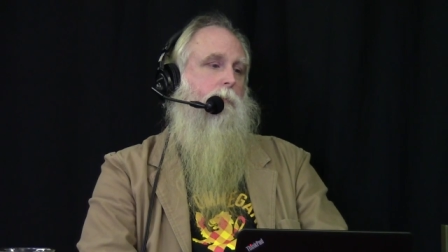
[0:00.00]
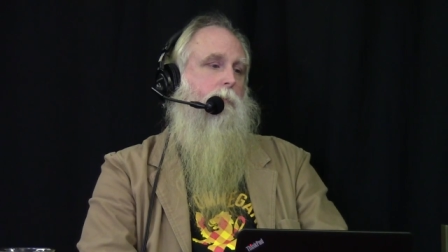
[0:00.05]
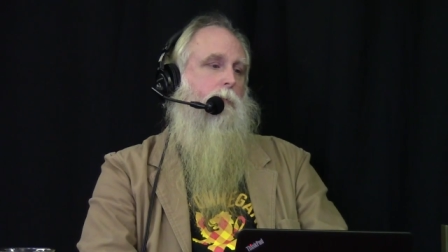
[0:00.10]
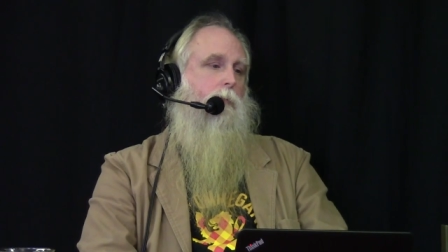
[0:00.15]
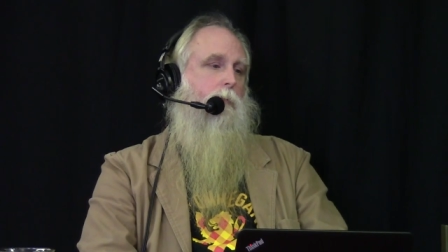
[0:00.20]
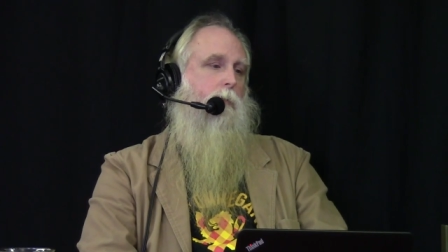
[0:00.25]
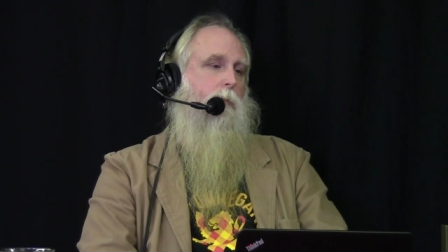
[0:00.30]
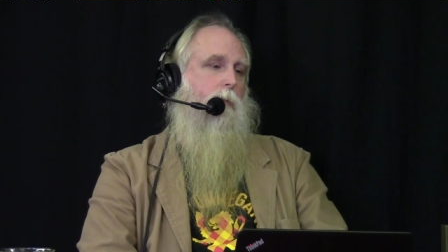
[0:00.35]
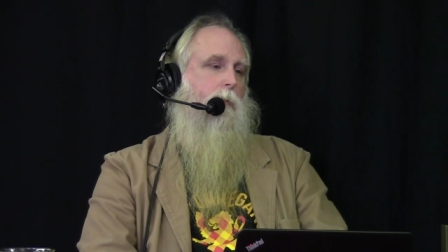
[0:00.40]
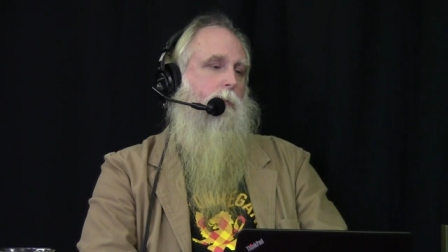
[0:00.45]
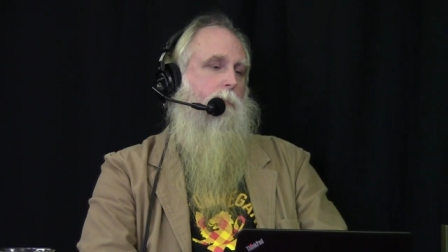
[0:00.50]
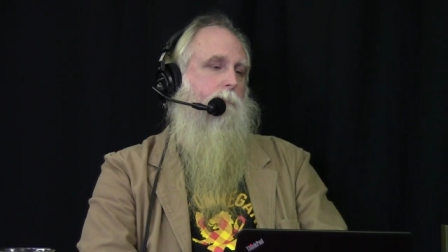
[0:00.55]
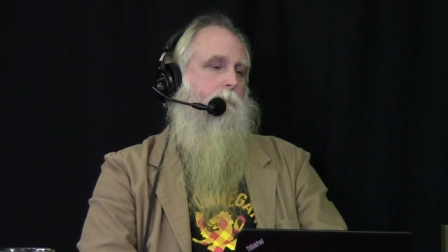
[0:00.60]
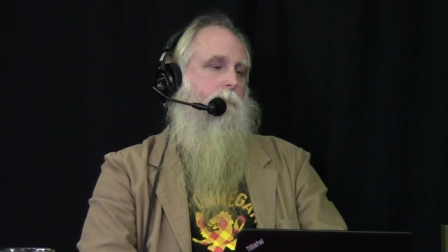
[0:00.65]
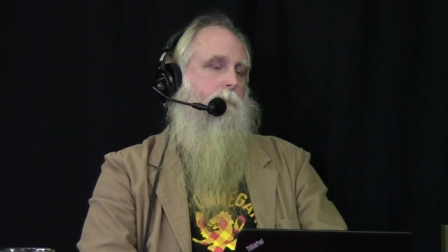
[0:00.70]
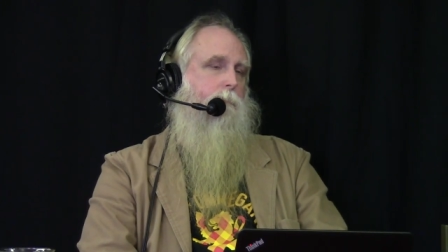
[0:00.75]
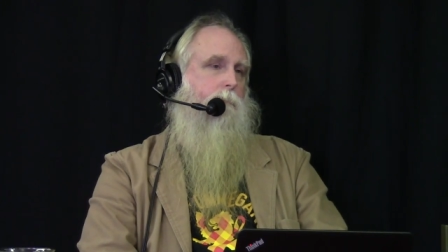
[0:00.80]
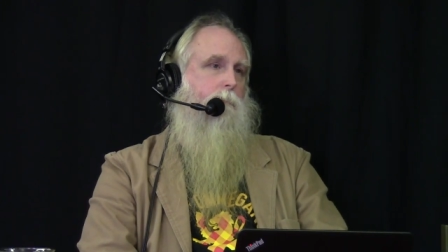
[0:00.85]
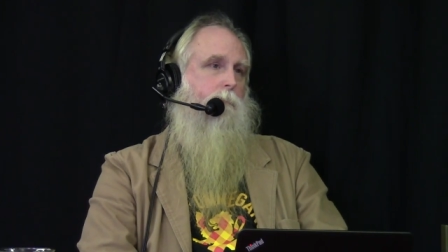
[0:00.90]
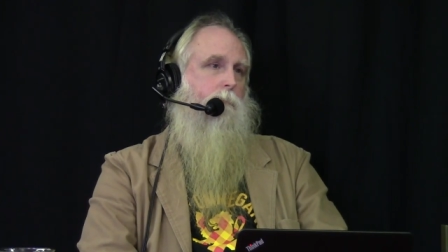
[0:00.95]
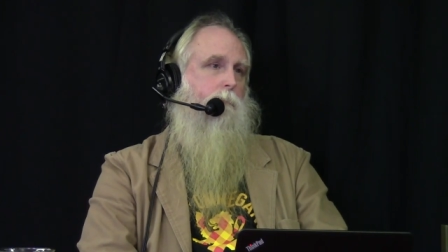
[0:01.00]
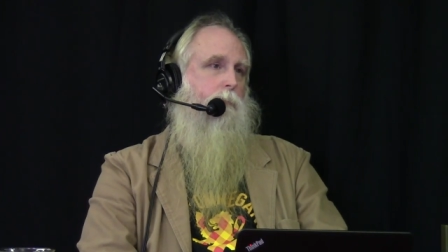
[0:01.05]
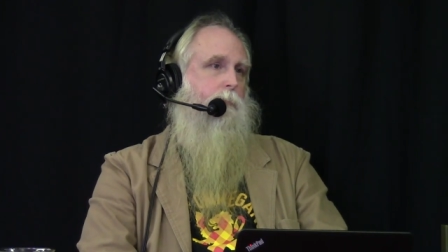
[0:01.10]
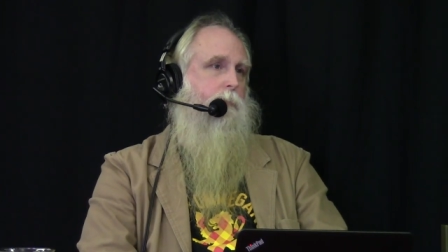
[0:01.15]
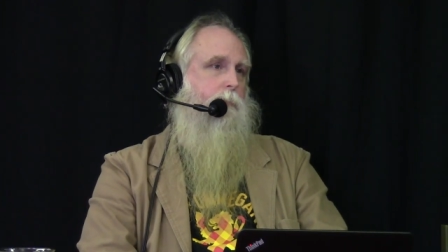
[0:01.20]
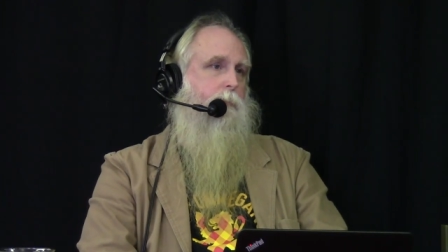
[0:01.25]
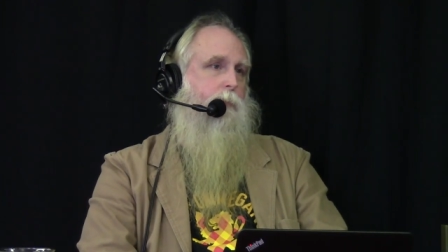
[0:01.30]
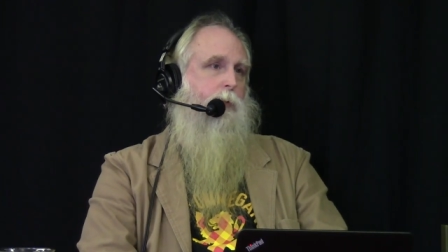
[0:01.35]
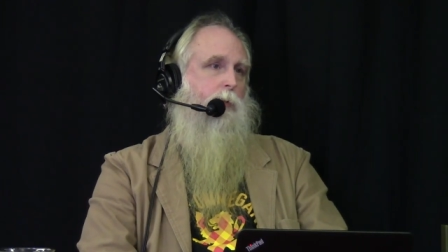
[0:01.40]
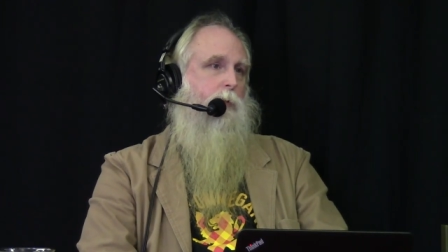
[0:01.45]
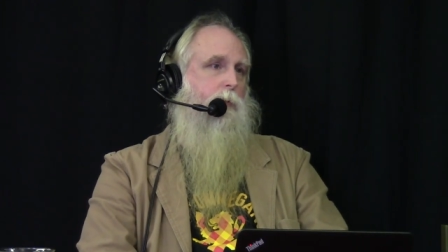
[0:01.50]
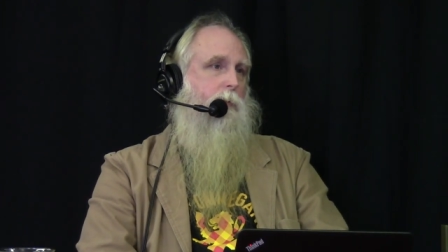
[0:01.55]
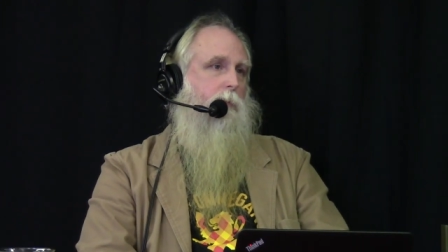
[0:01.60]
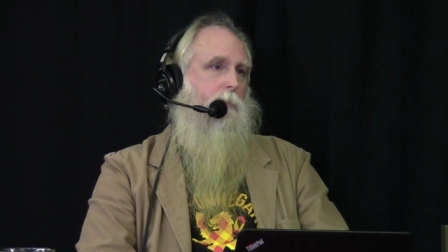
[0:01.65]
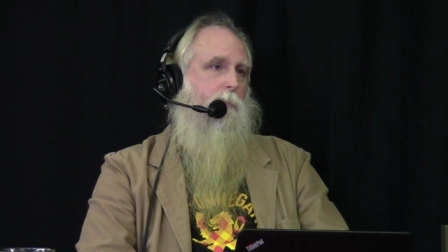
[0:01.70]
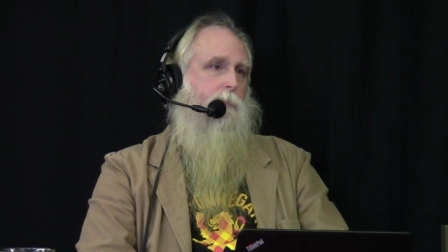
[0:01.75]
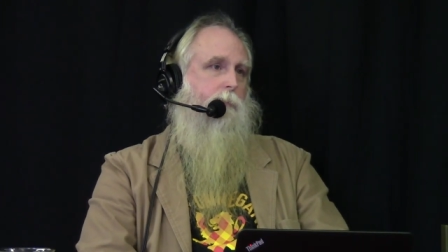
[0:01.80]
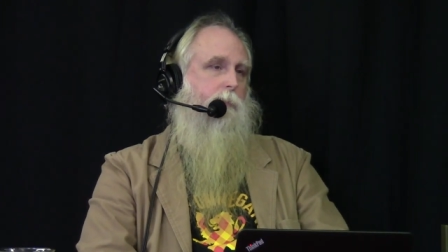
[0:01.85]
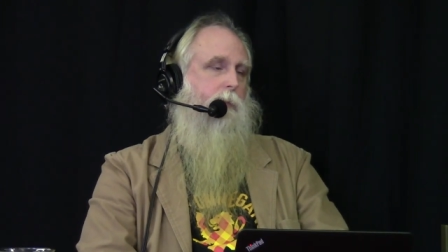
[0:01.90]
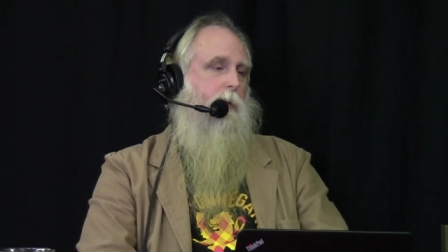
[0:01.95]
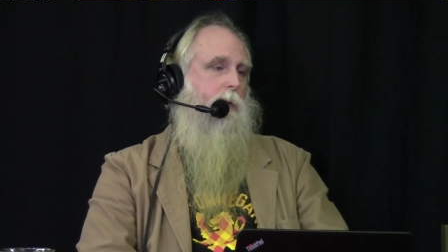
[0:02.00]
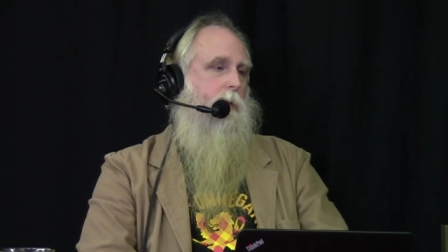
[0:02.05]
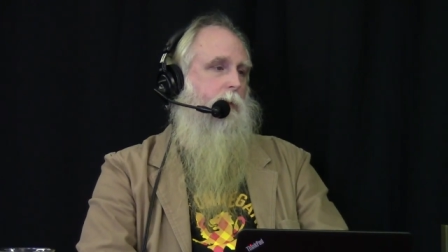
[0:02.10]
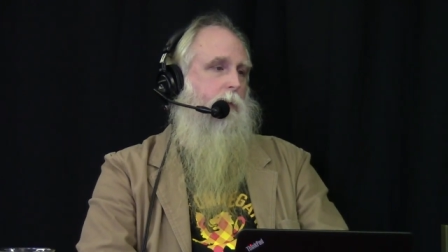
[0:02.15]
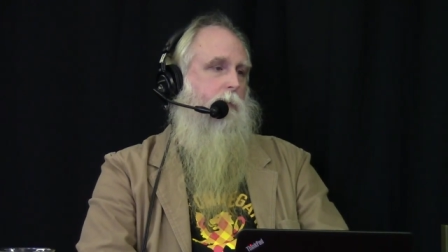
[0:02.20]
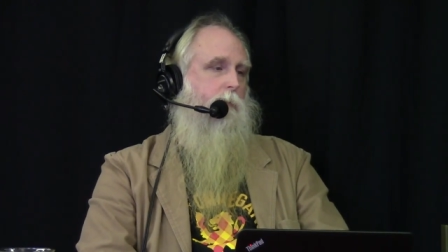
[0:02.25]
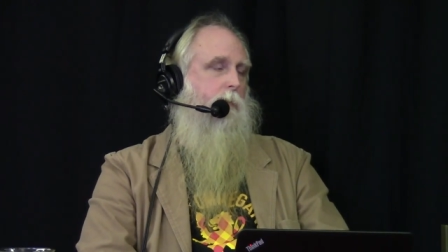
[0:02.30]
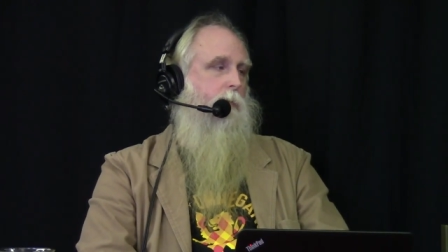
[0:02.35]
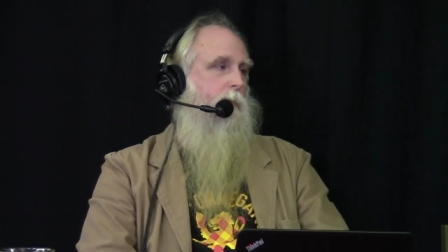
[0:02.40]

or poodle fart